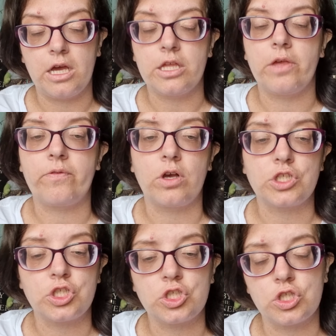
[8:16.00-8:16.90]
you've got
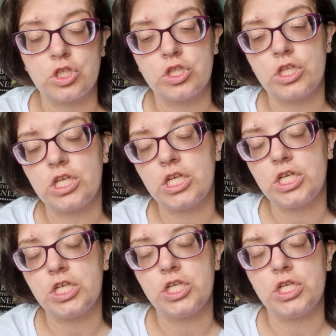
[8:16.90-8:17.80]

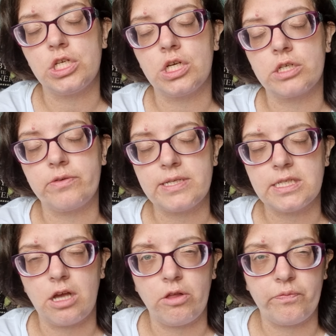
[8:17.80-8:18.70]
the Crazy
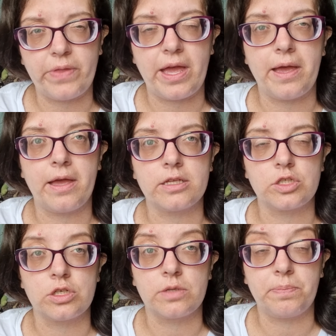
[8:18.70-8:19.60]
Golf there,
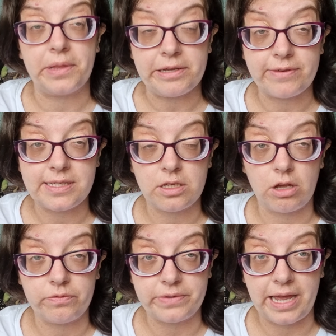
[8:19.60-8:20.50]
so play Crazy
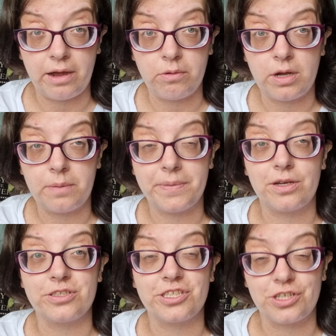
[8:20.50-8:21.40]
Golf now
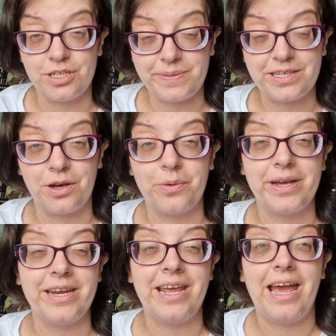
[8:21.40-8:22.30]
because it's going to be
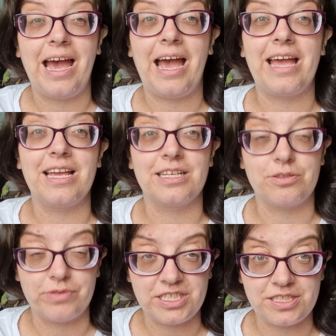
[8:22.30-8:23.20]
going. It's
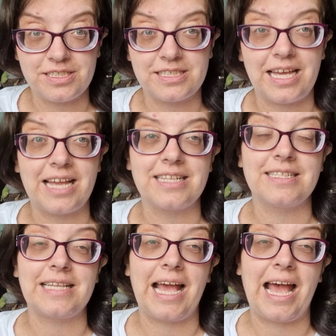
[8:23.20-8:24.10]
Reighton
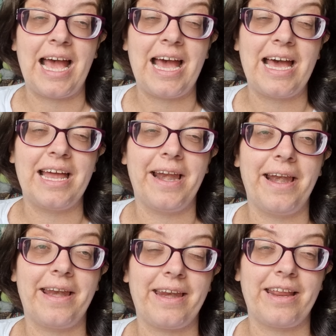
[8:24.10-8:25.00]
Sands,
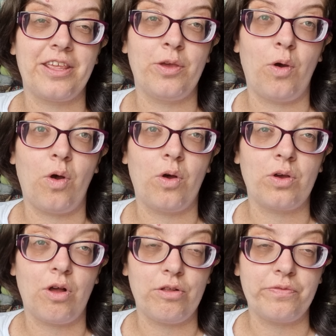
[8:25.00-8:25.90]
and your
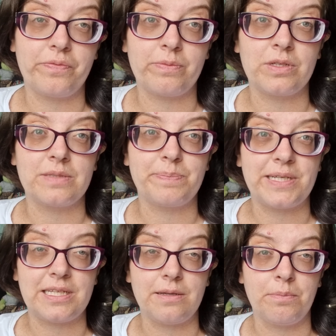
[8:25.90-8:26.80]
golf will
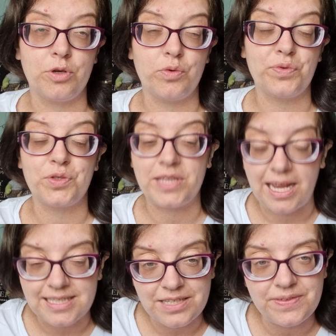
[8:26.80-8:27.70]
be moved to the
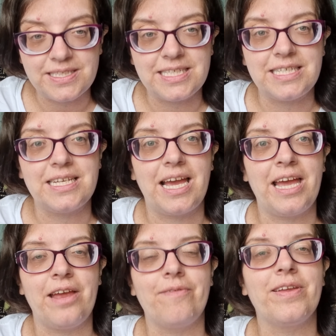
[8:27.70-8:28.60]
activity
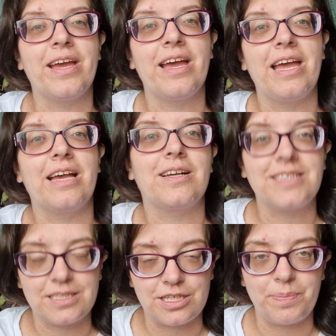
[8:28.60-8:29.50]
area because
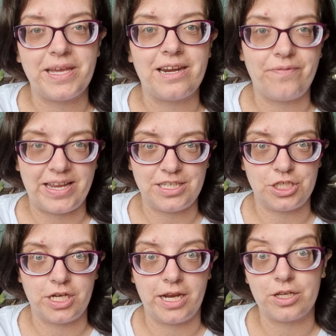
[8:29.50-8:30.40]
it's going to be an
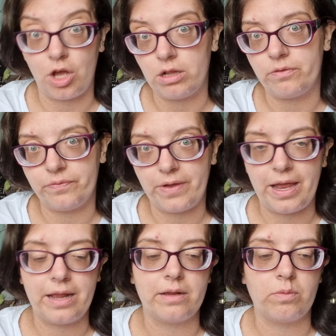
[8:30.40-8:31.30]
adventure golf
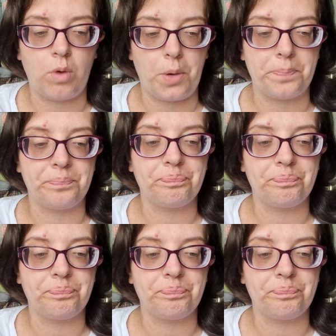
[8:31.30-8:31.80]
one.